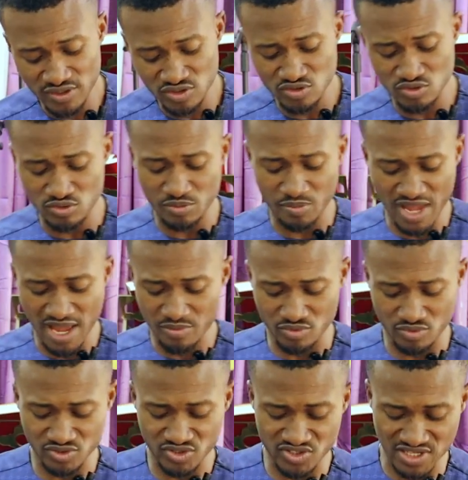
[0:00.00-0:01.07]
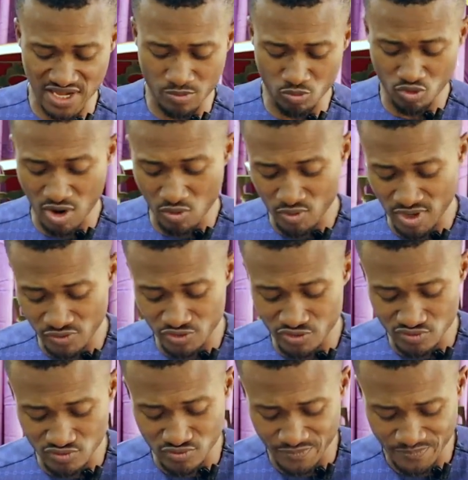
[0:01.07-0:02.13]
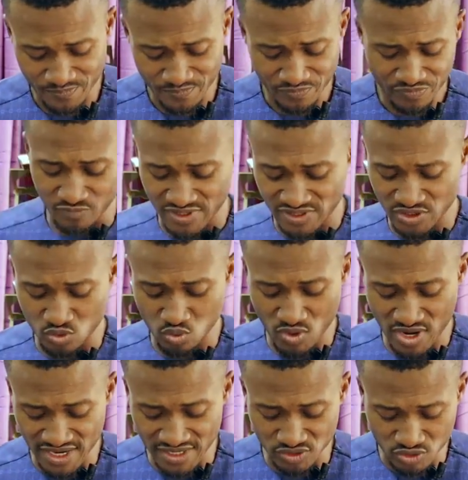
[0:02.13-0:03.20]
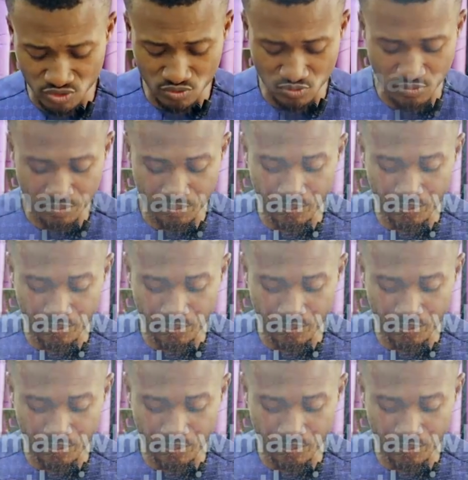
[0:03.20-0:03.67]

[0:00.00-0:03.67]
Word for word: get to the Bible. Psalm 112, verses 1 and 2.